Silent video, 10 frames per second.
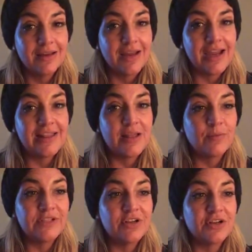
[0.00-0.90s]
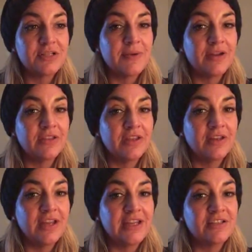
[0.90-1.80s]
And then we talked about the
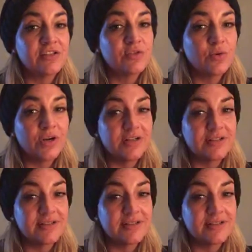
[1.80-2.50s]
Ace of Swords.